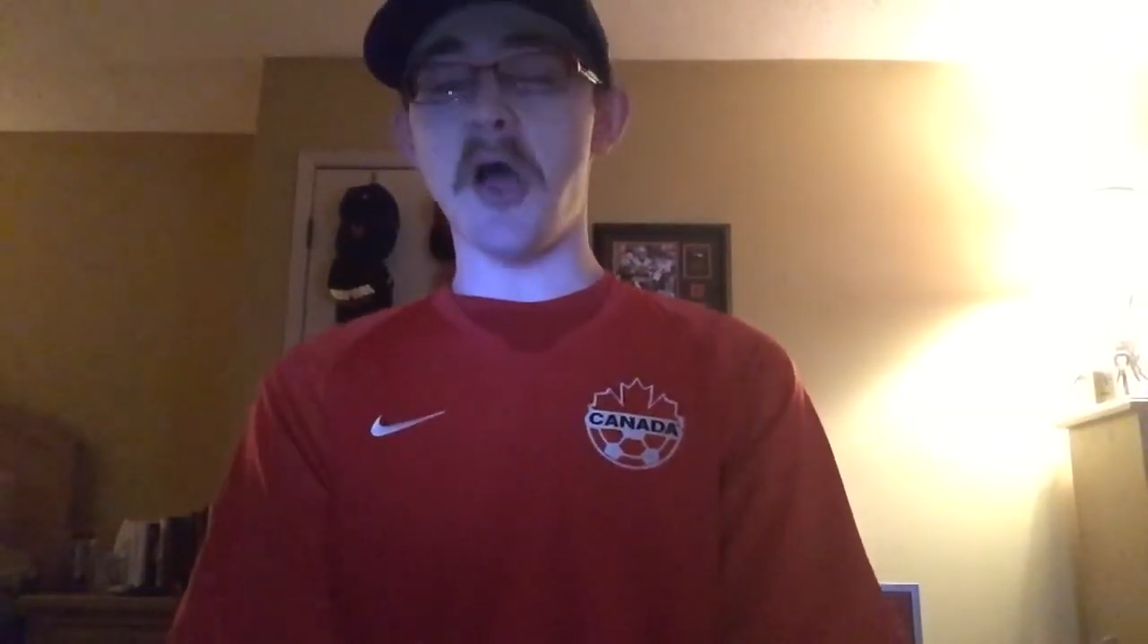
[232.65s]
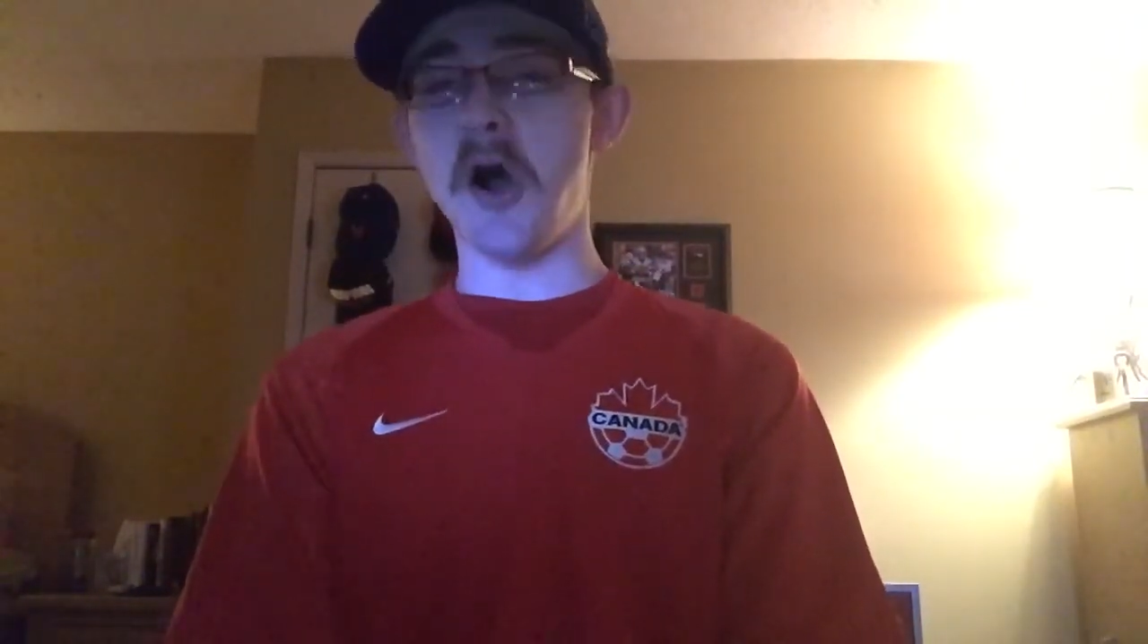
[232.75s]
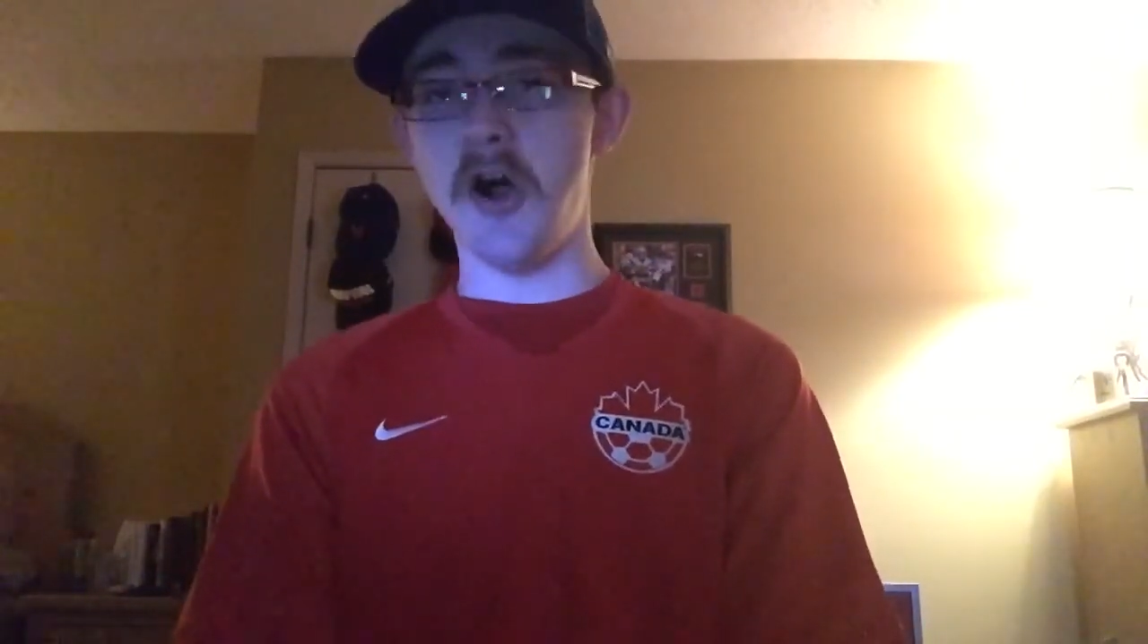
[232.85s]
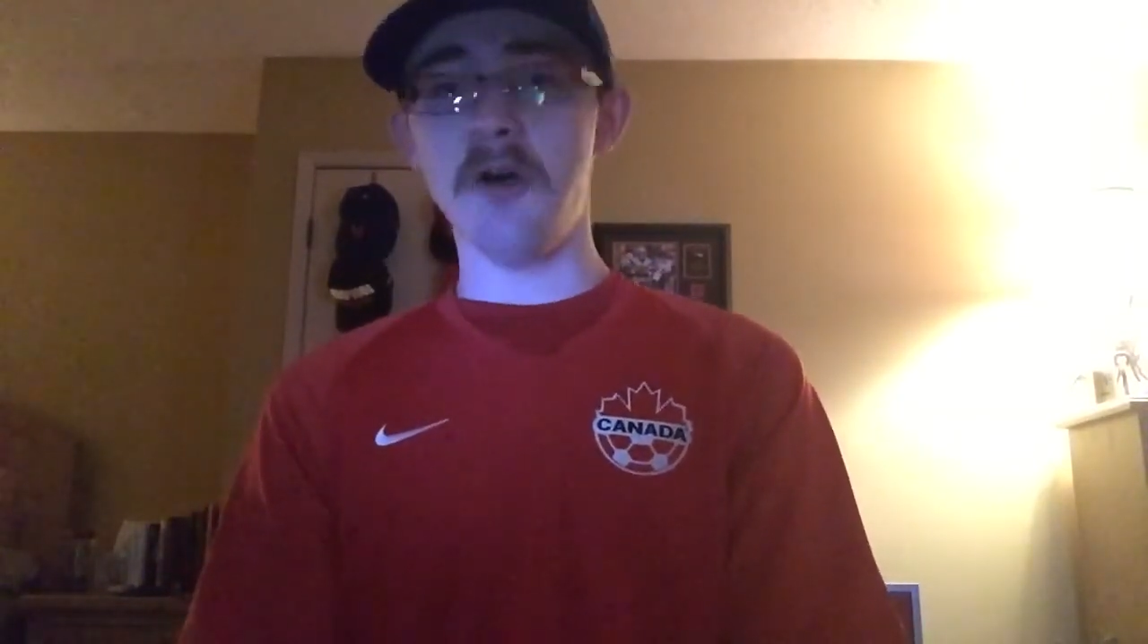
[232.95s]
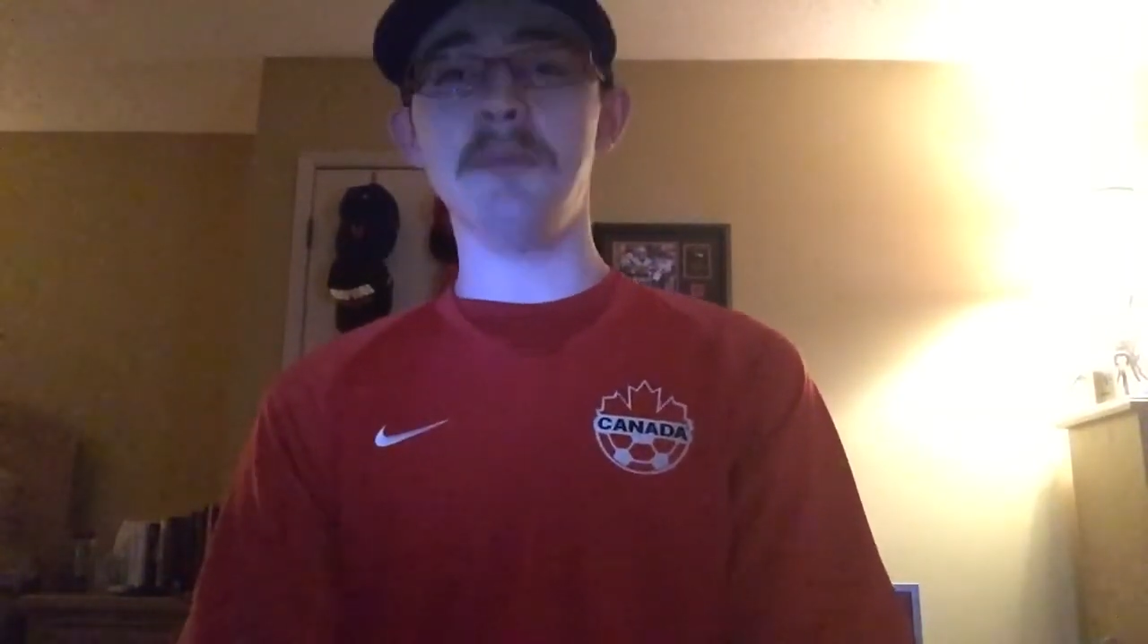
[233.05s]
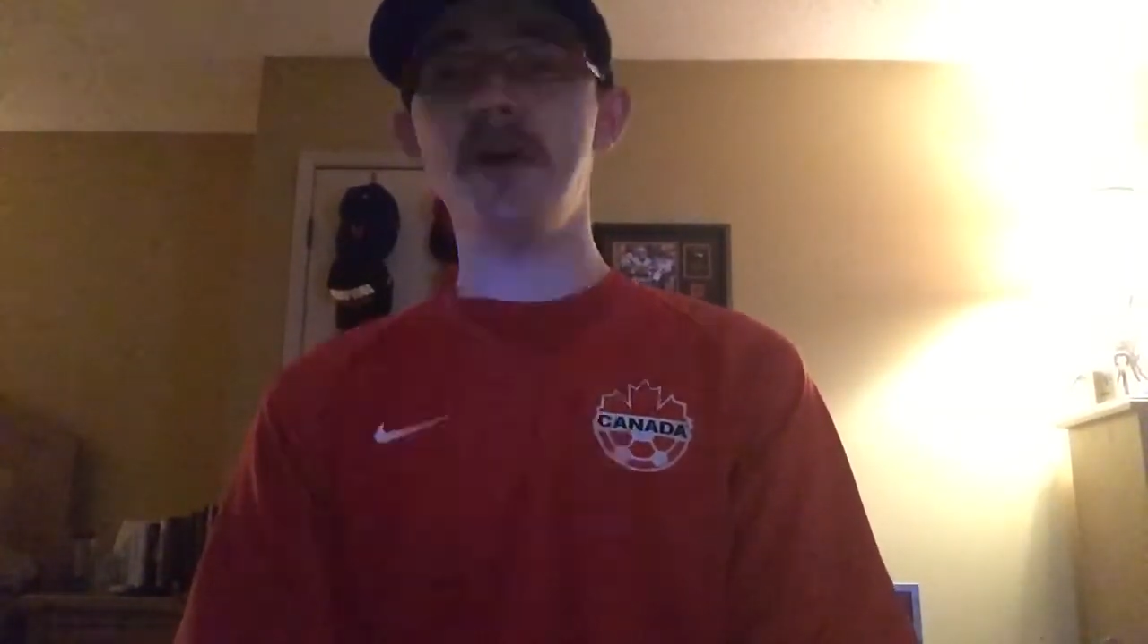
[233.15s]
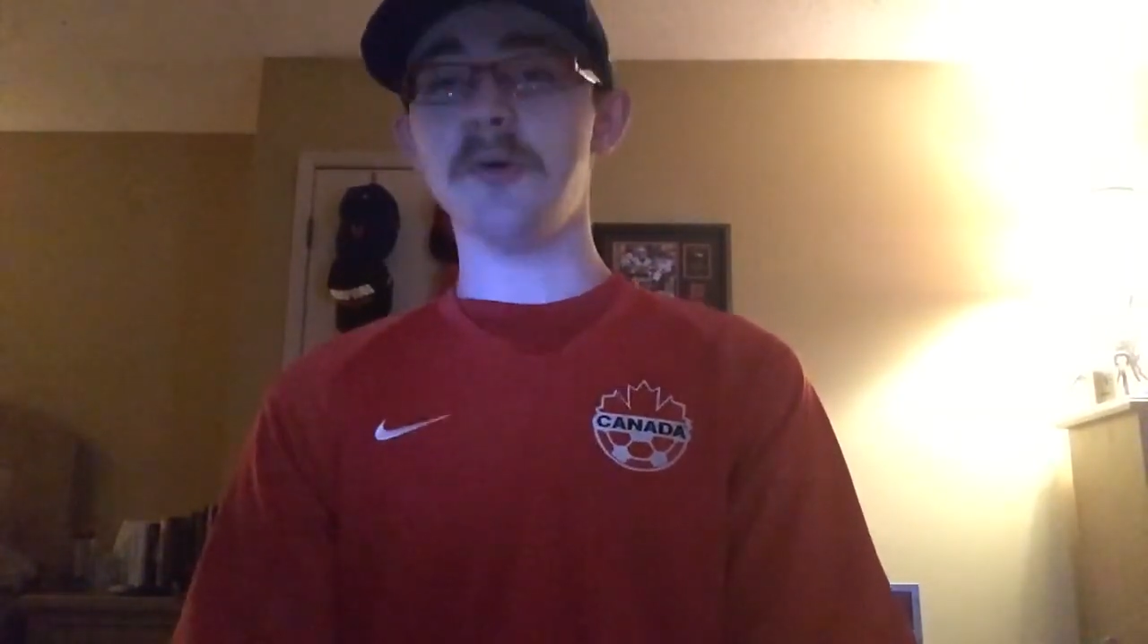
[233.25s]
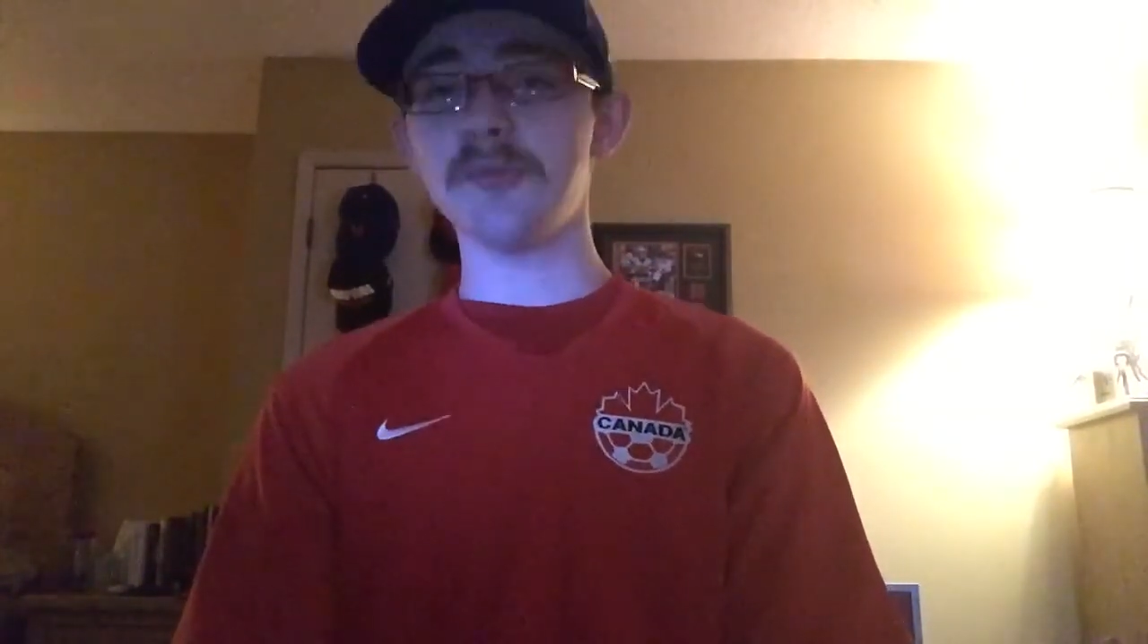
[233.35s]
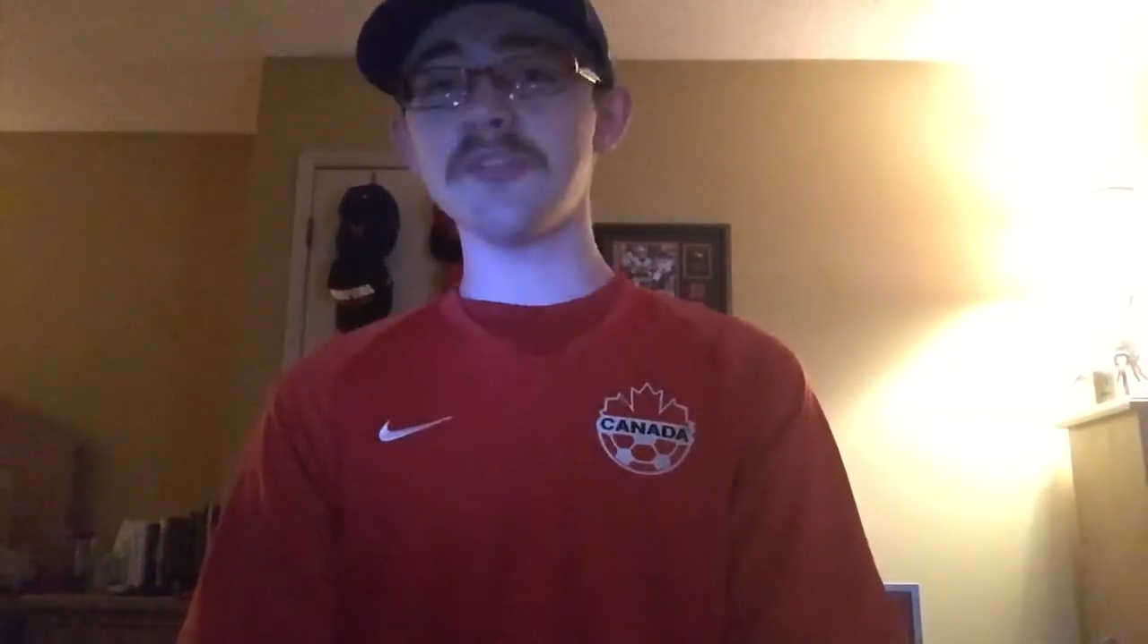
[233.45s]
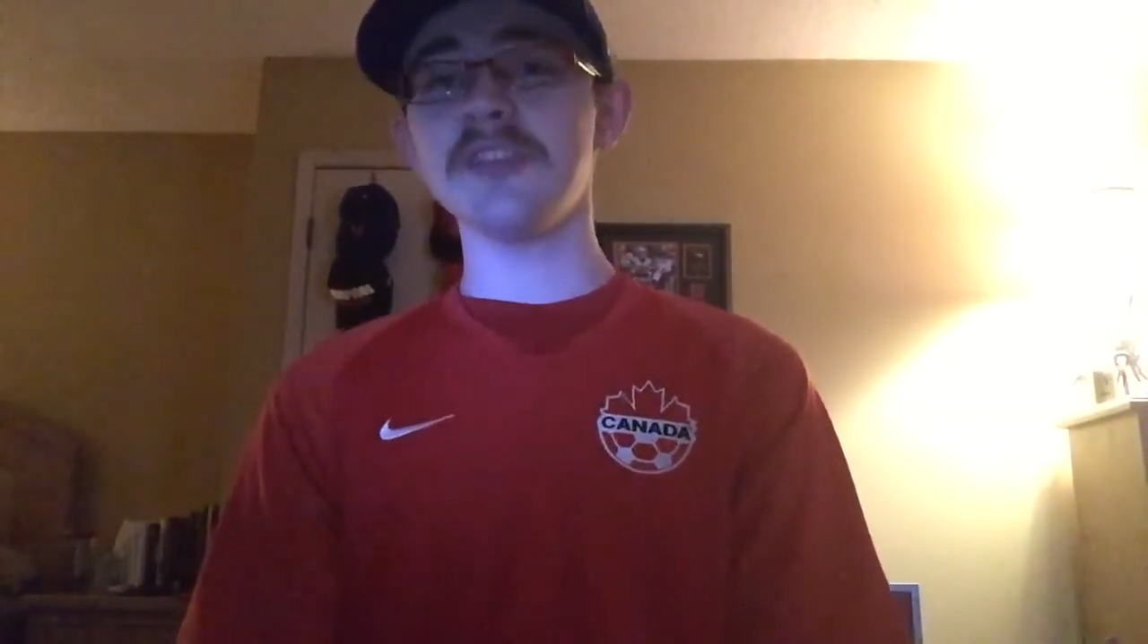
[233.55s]

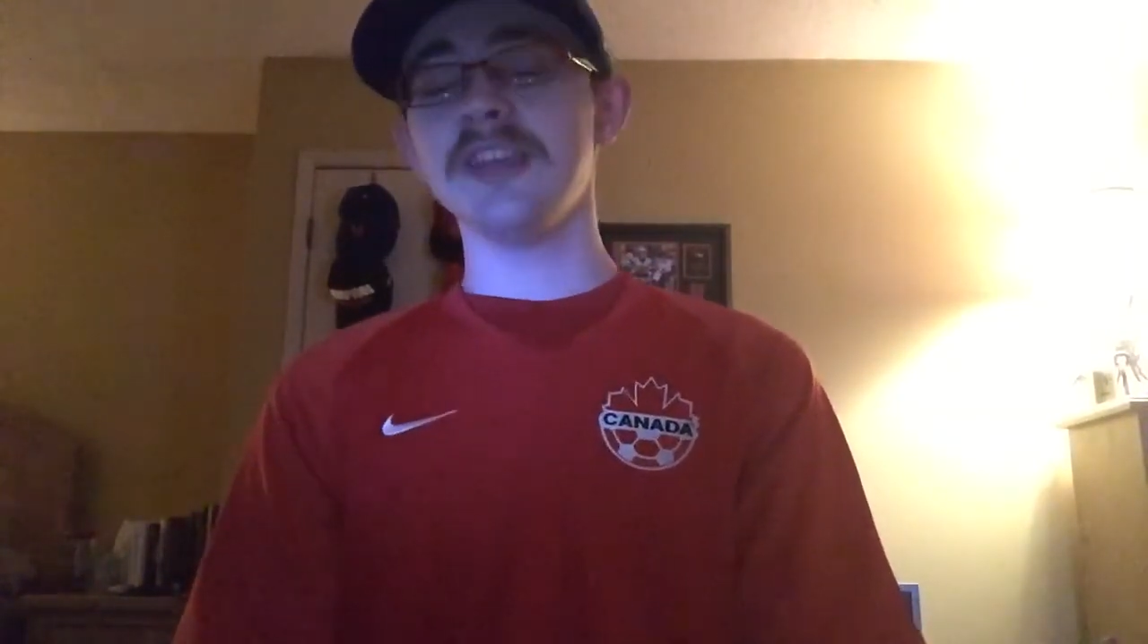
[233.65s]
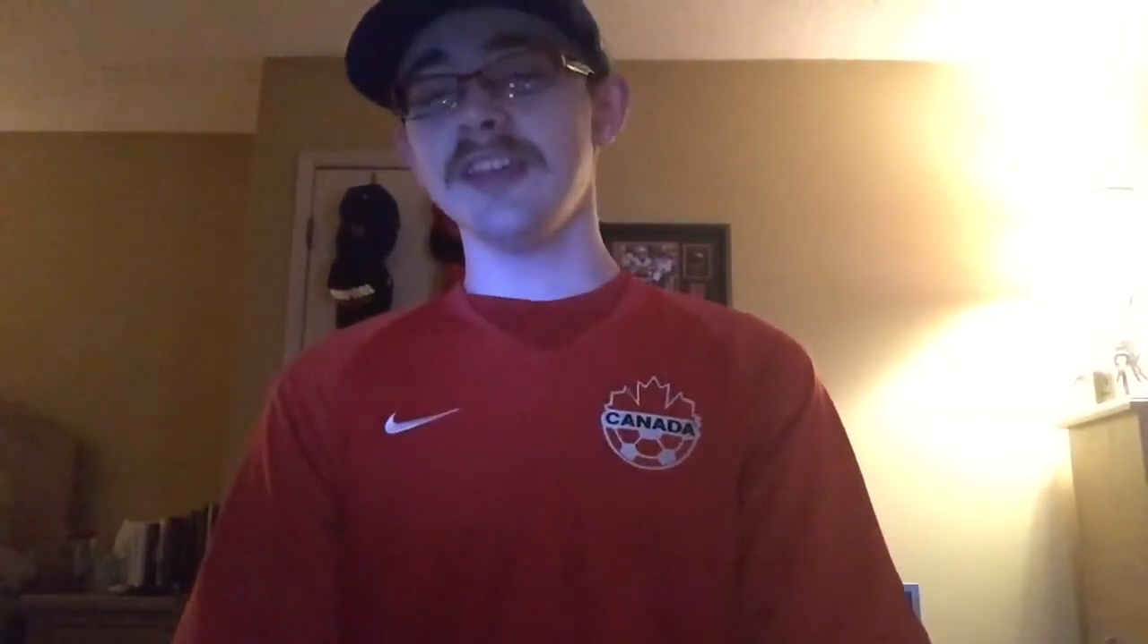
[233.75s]
almost